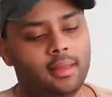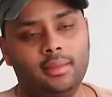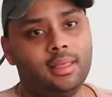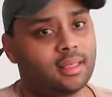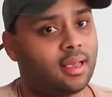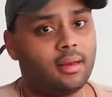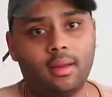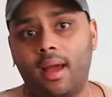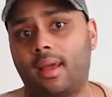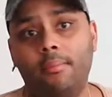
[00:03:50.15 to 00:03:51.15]
This can,
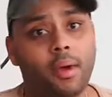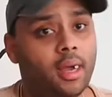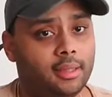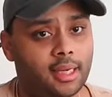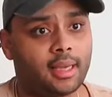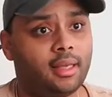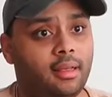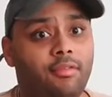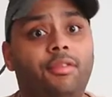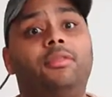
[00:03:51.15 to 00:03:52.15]
I can buy a jacket
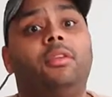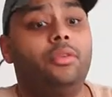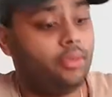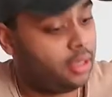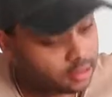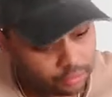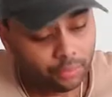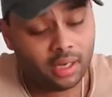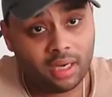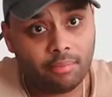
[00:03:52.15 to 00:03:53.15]
in 52 and it's
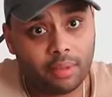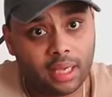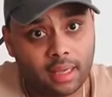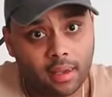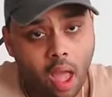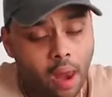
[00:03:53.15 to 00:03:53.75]
really big,